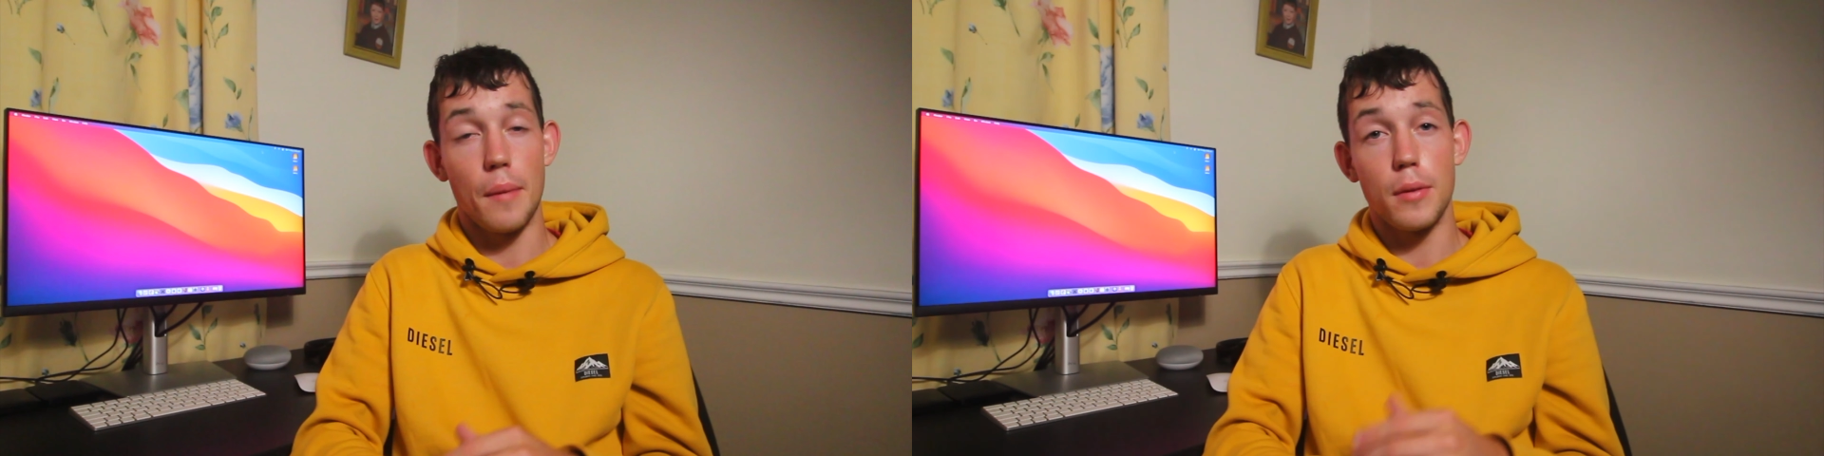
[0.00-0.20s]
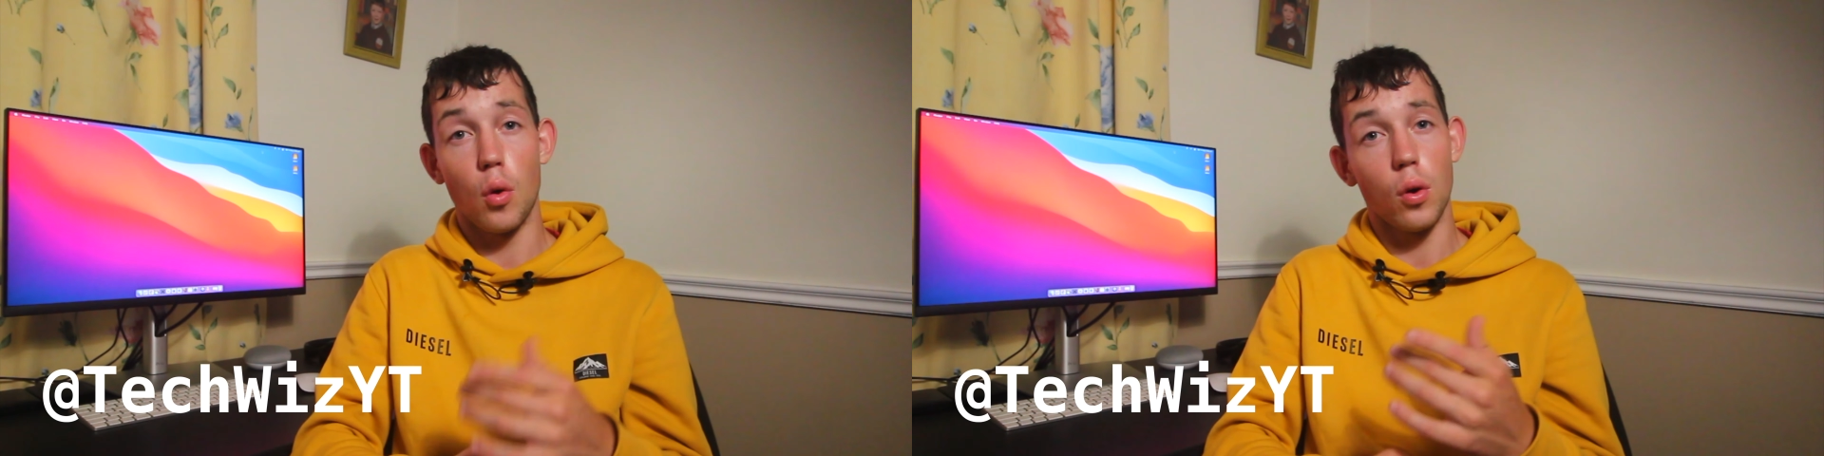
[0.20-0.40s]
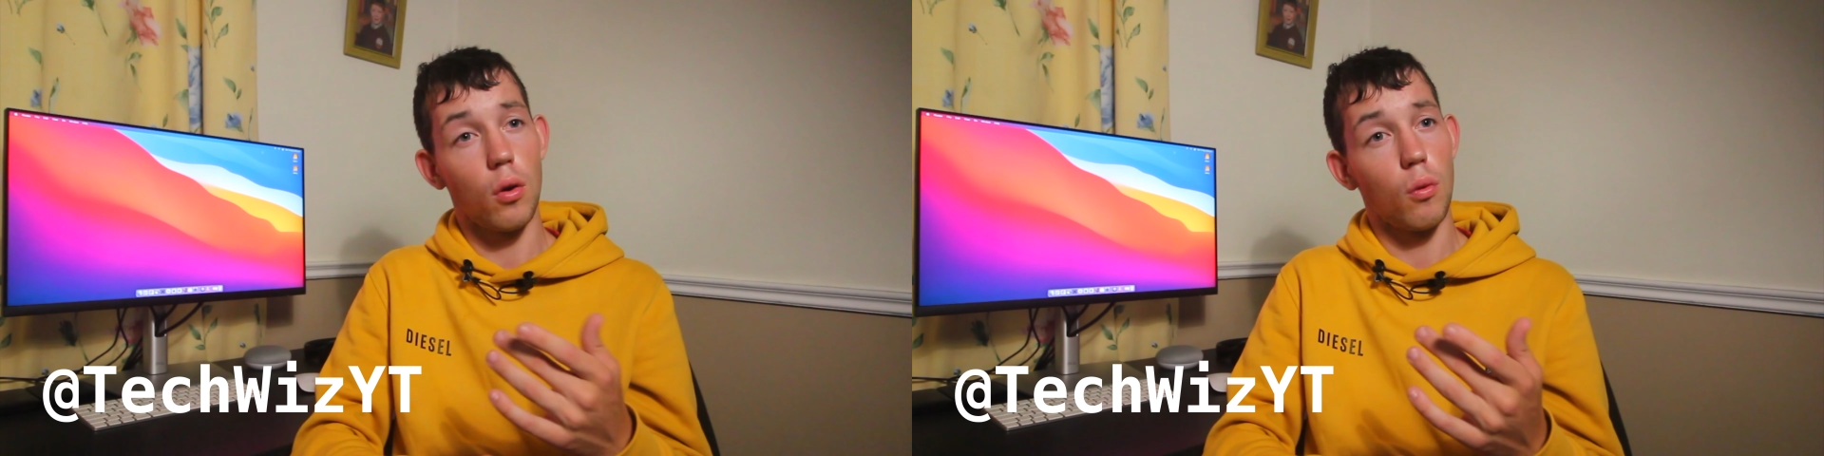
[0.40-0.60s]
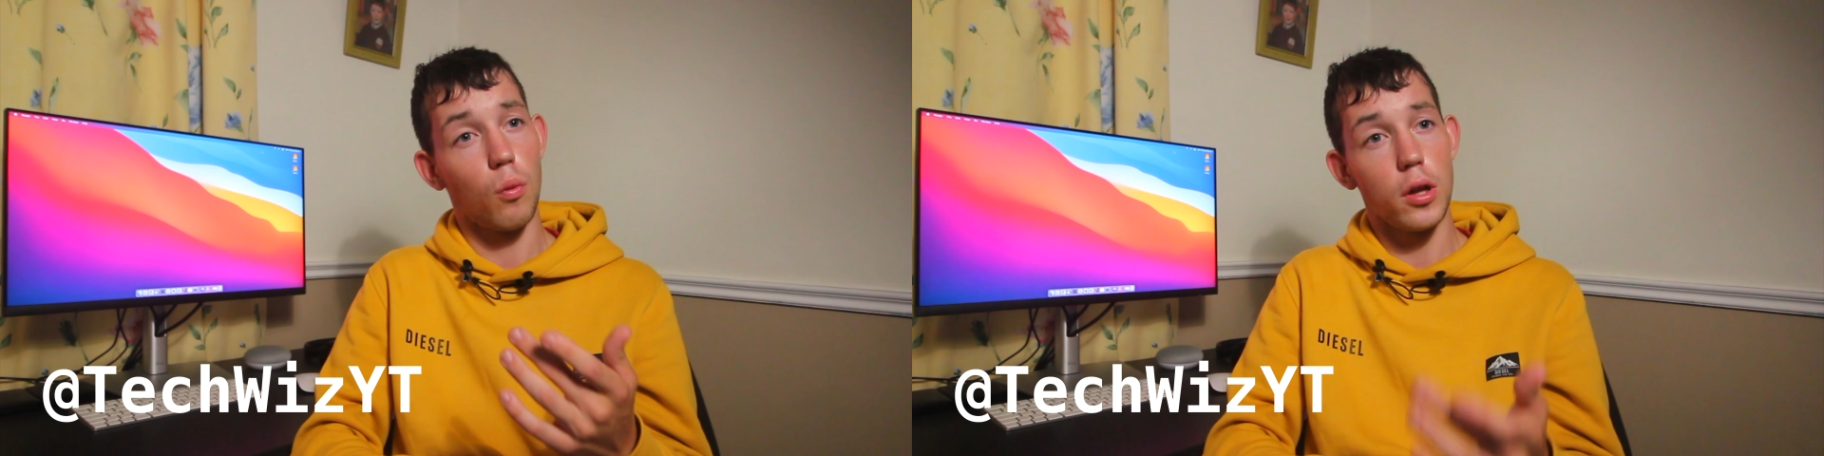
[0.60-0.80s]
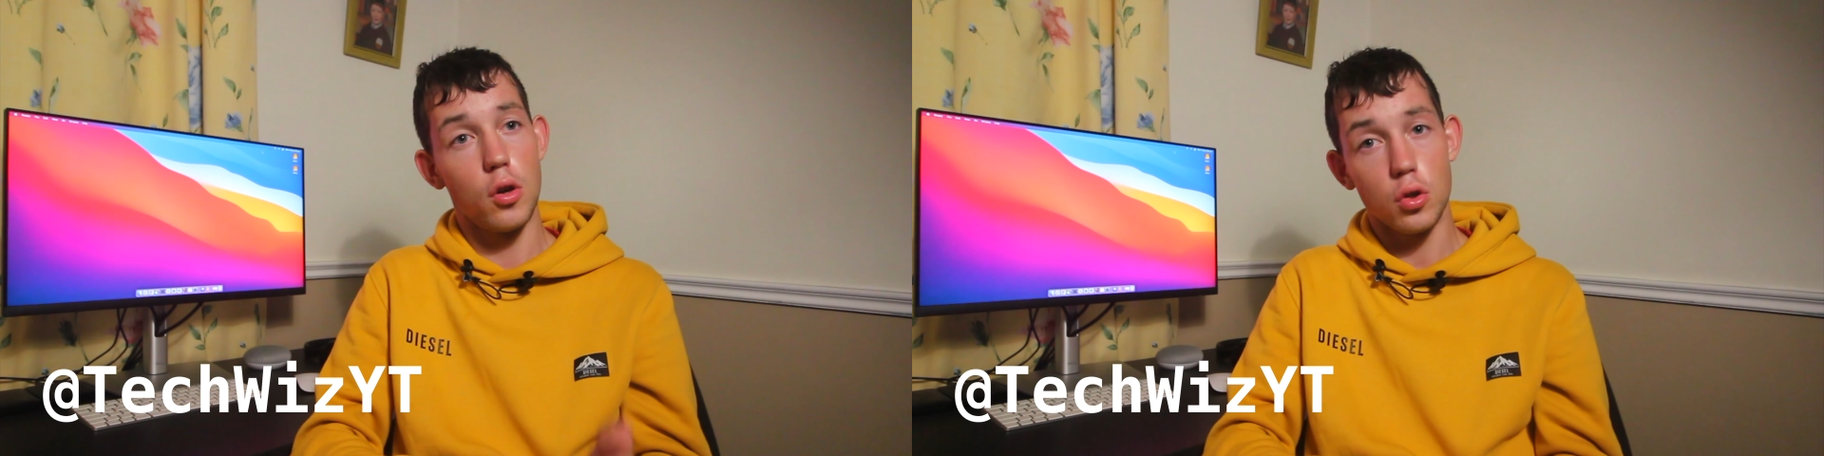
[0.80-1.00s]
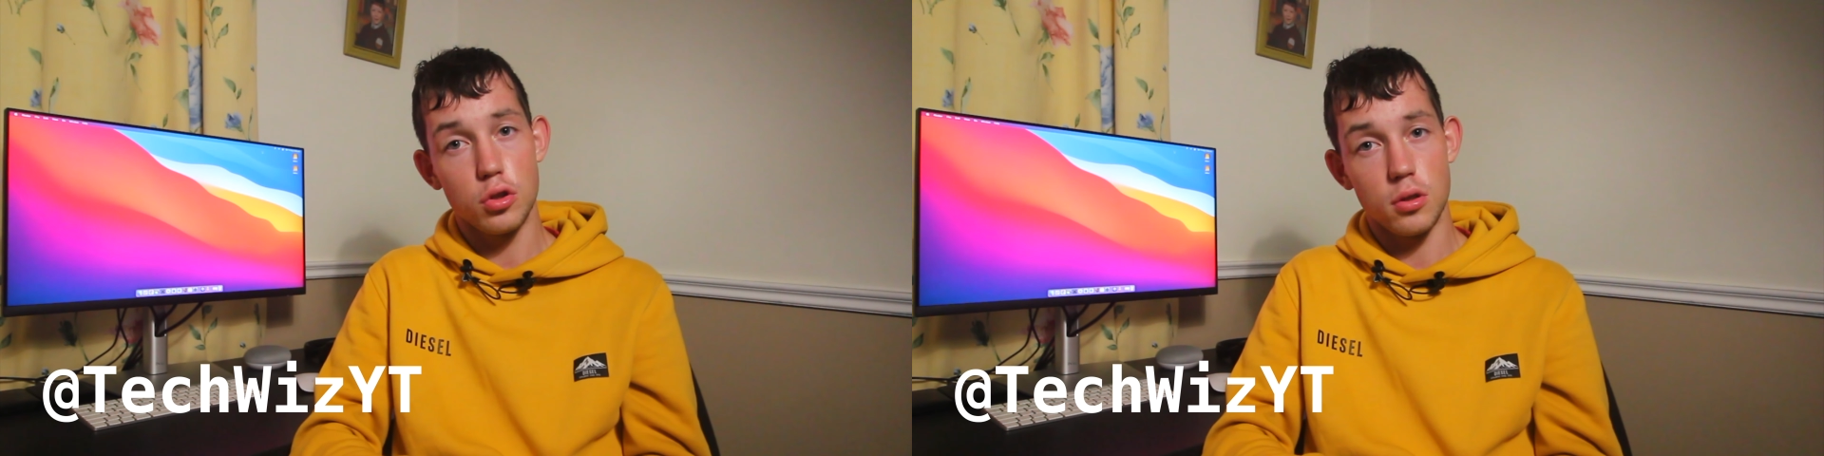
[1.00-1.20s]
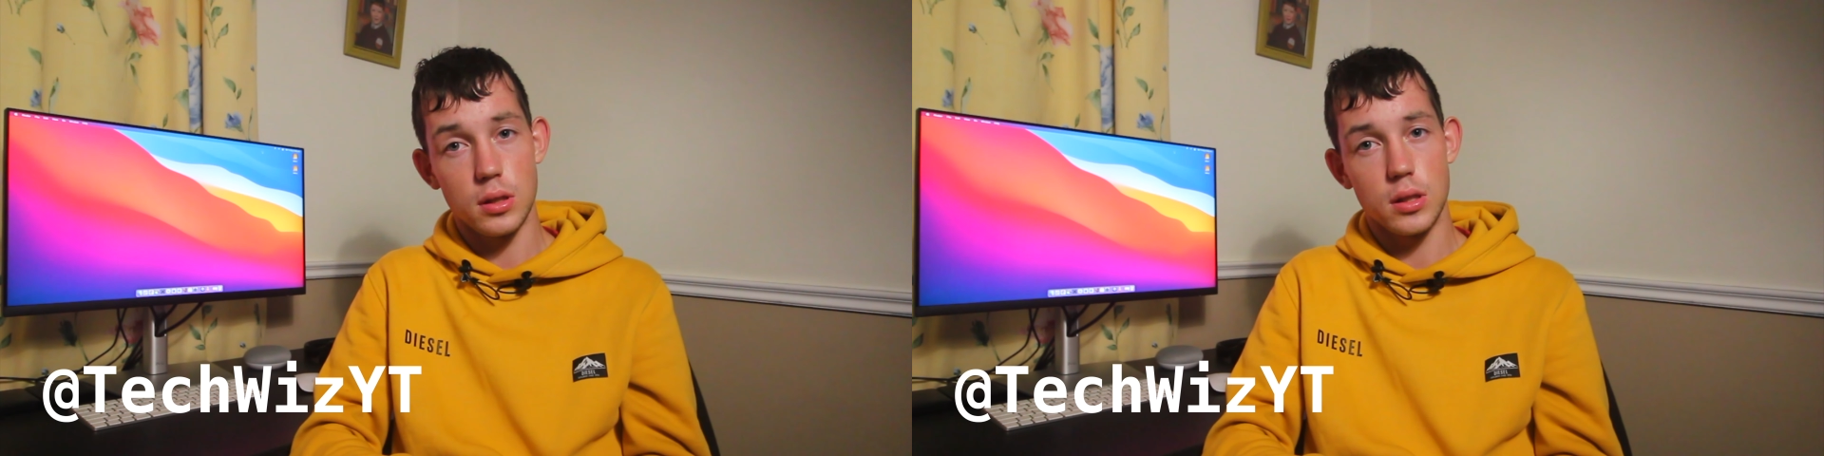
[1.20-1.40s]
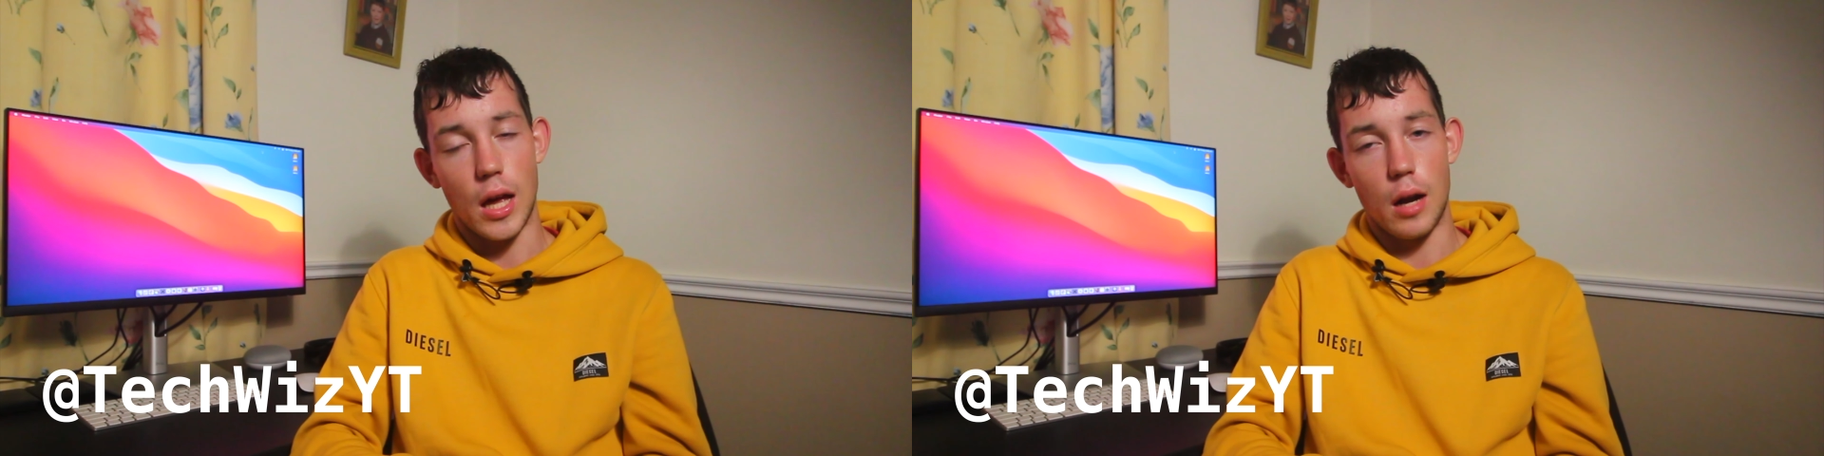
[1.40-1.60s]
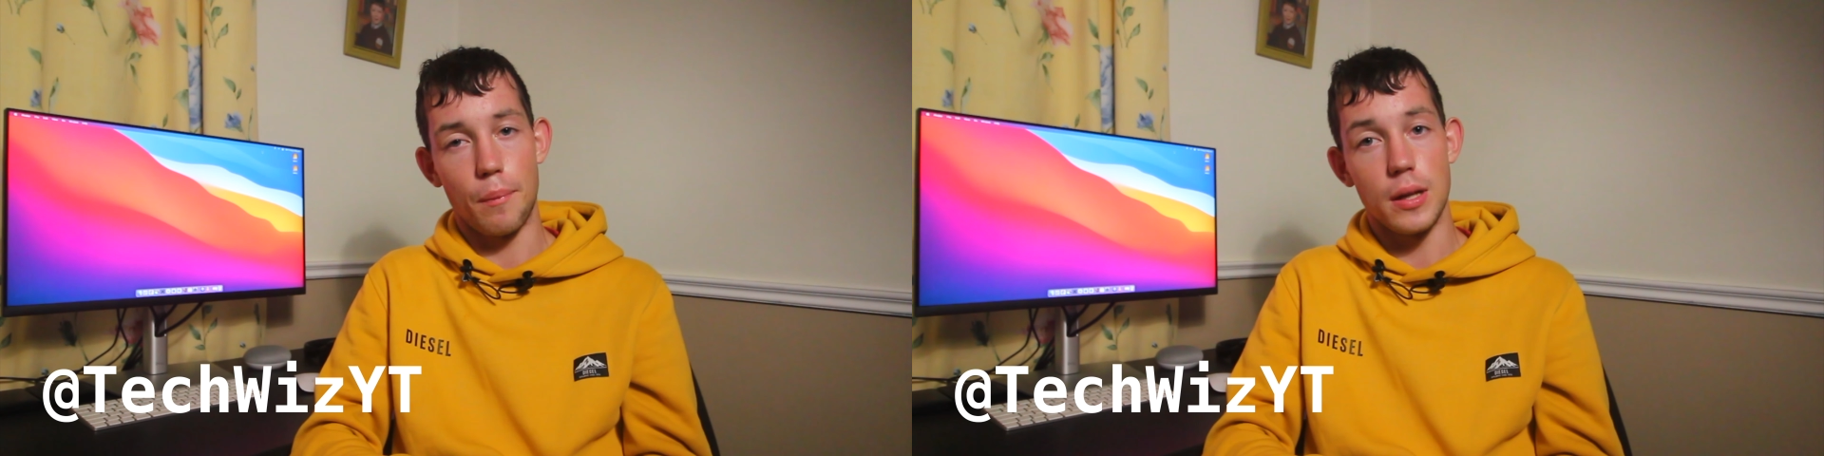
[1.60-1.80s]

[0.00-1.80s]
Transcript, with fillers: Let me know what your setup